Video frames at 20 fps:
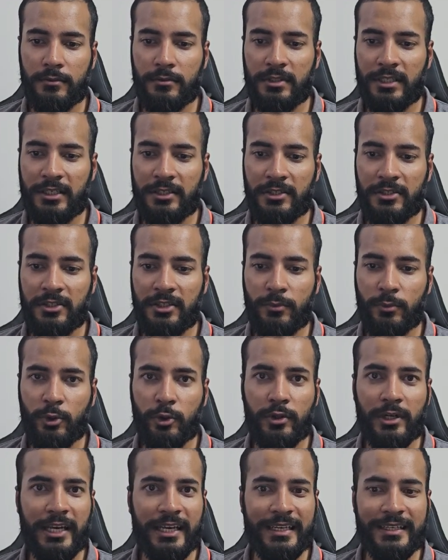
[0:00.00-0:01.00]
generation
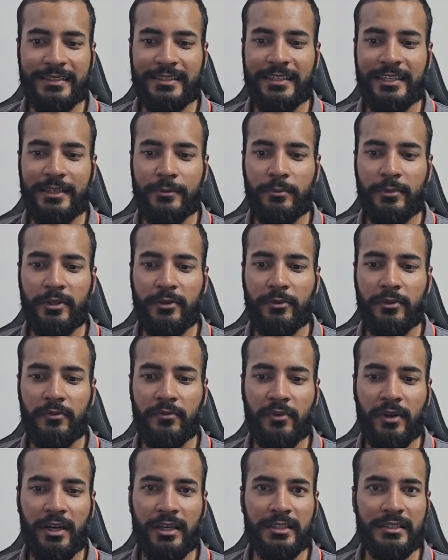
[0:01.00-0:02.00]
mode, I can select between
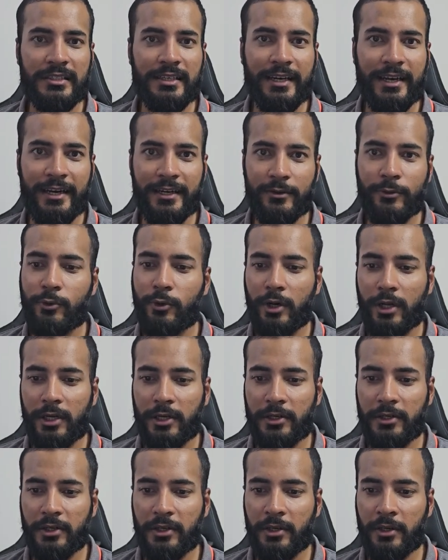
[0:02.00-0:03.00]
fast and
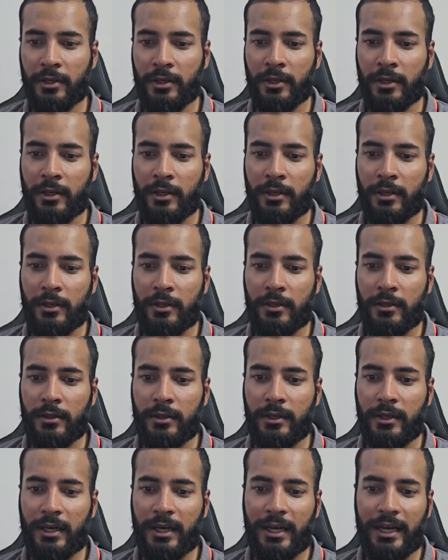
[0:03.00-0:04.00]
quality.
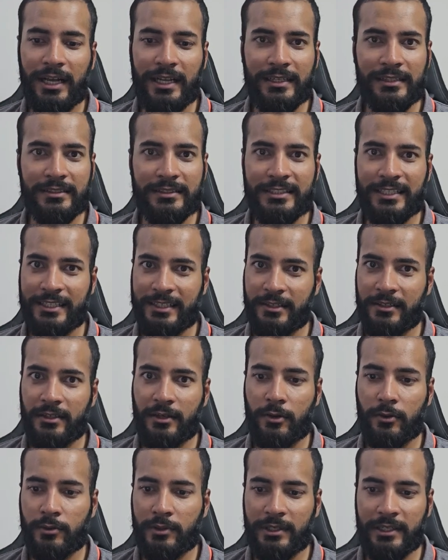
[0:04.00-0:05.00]
I'll check it
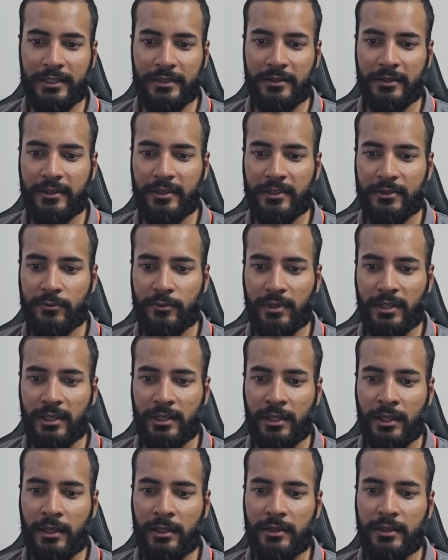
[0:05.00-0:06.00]
out later as
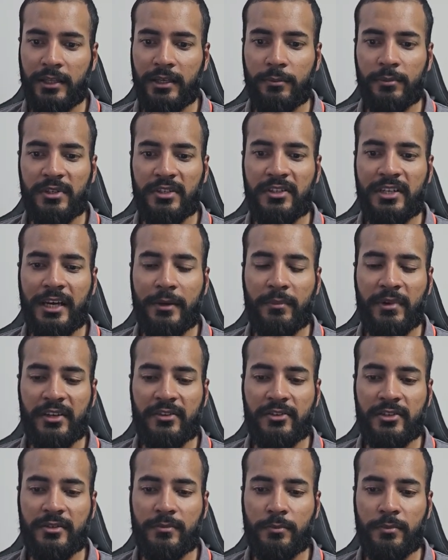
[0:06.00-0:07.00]
well. The image
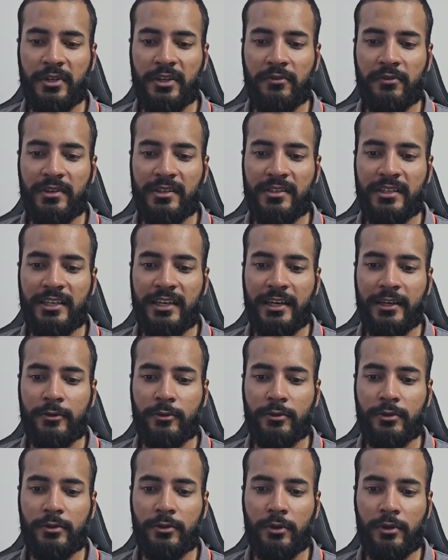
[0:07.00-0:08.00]
dimension, previously I
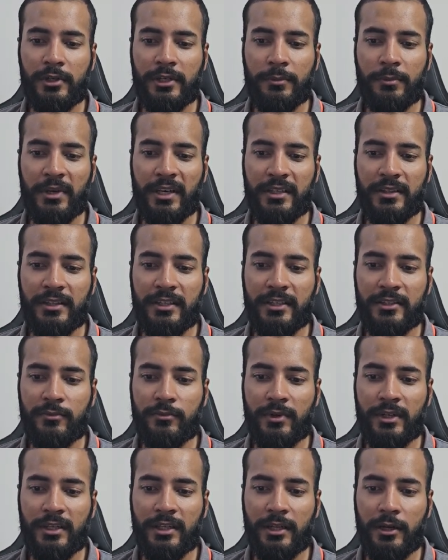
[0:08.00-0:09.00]
could only make
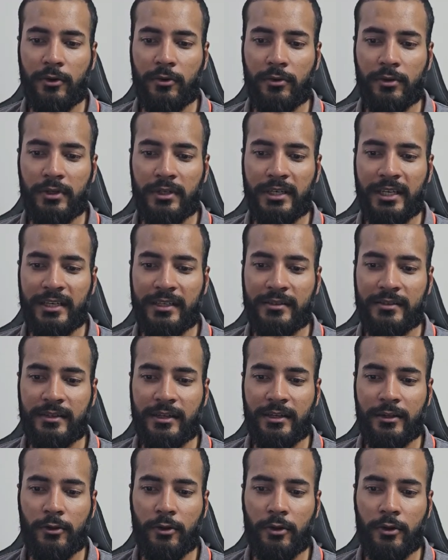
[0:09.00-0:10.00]
this one, now it has
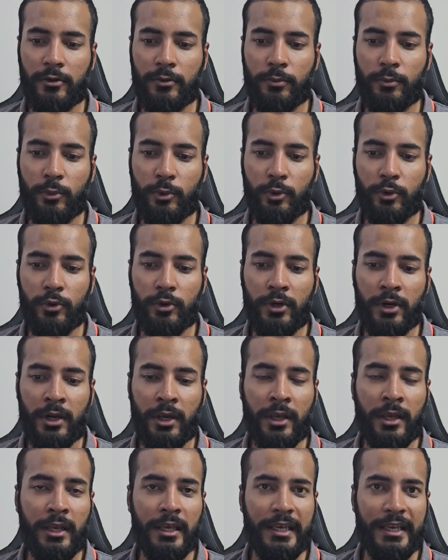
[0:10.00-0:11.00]
unlocked more
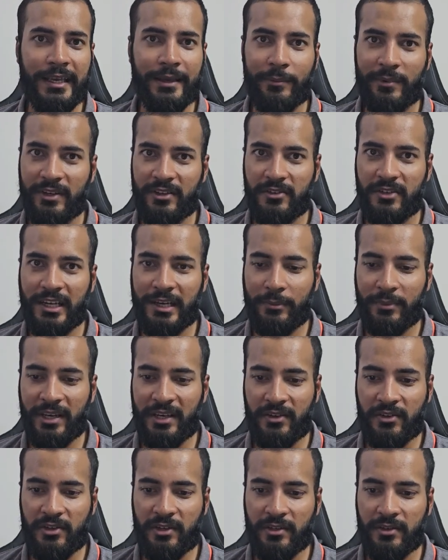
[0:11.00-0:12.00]
image
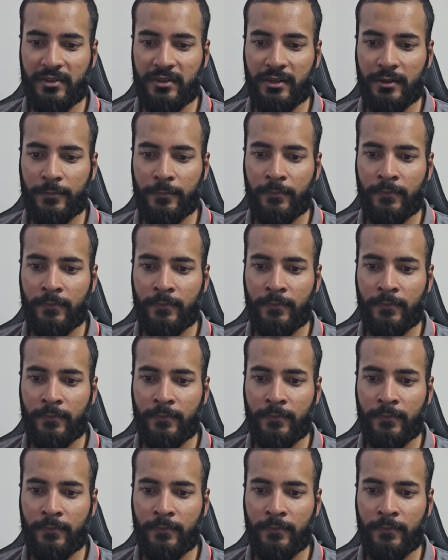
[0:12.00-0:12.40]
dimensions.